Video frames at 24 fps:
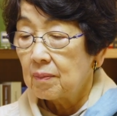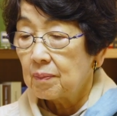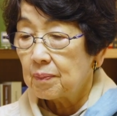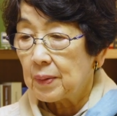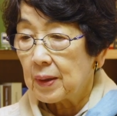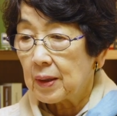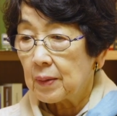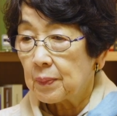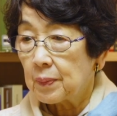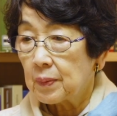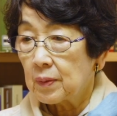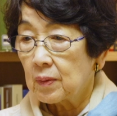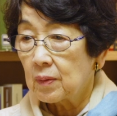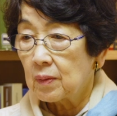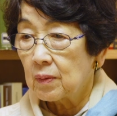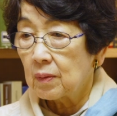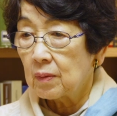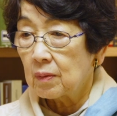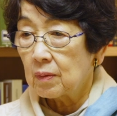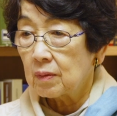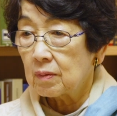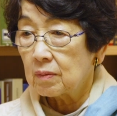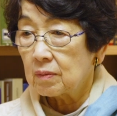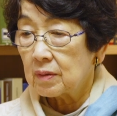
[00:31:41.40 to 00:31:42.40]

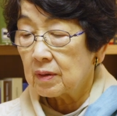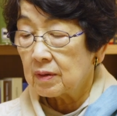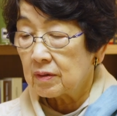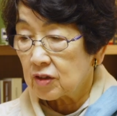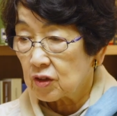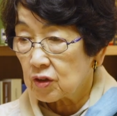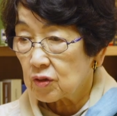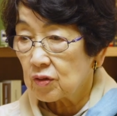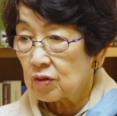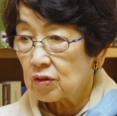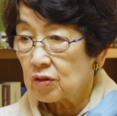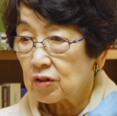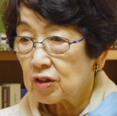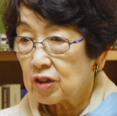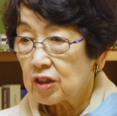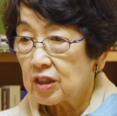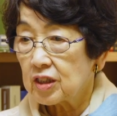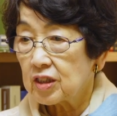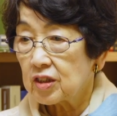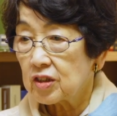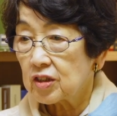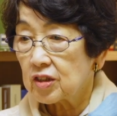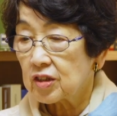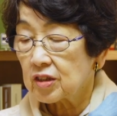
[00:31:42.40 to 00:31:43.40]
people, school
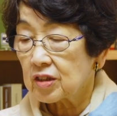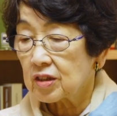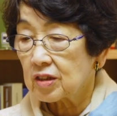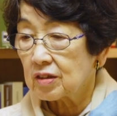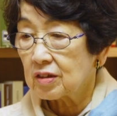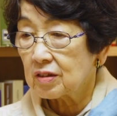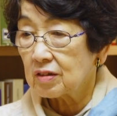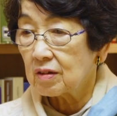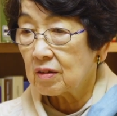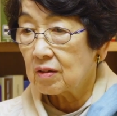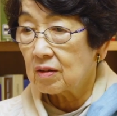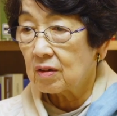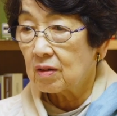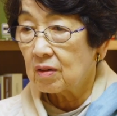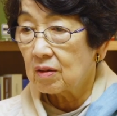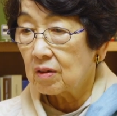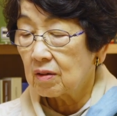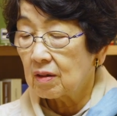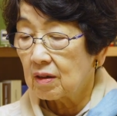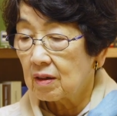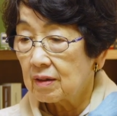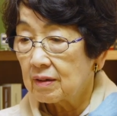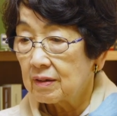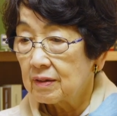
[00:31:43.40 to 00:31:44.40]
teacher,
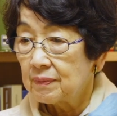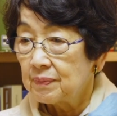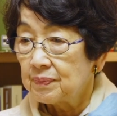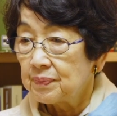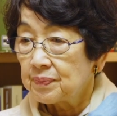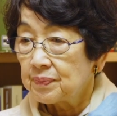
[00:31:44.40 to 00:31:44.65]
or